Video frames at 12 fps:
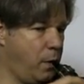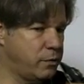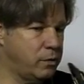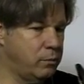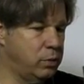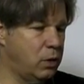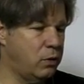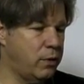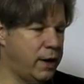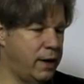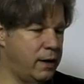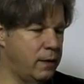So blow
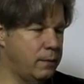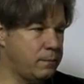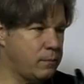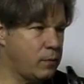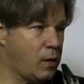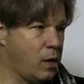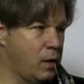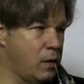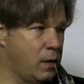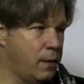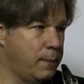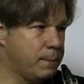air,
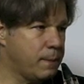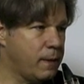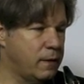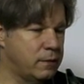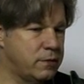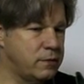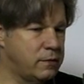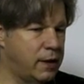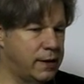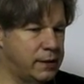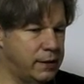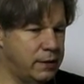just
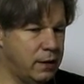lightly,